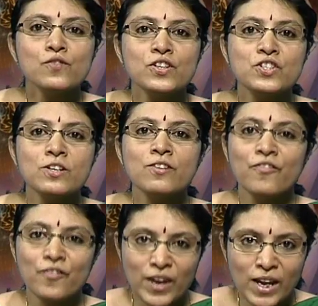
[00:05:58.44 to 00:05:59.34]
the children
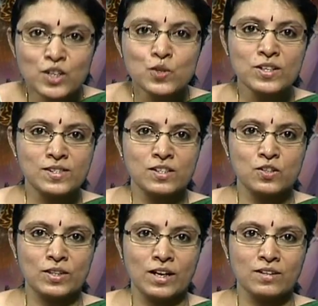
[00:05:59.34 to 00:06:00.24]
fail to listen to
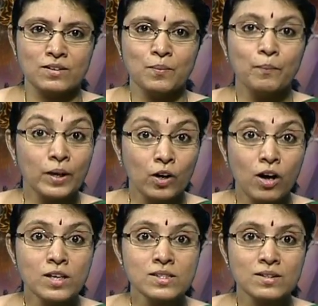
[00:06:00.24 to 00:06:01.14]
that
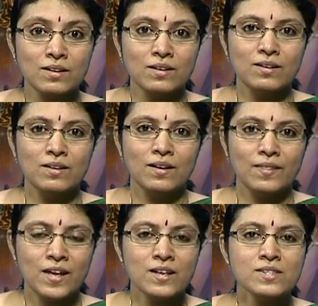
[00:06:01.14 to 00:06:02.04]
because
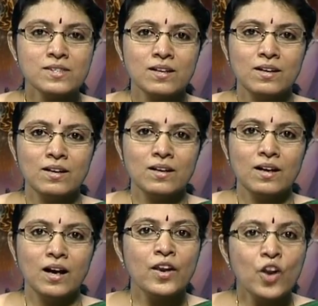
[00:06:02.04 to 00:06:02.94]
there is
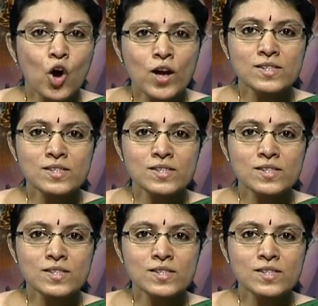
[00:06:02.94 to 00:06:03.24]
a noise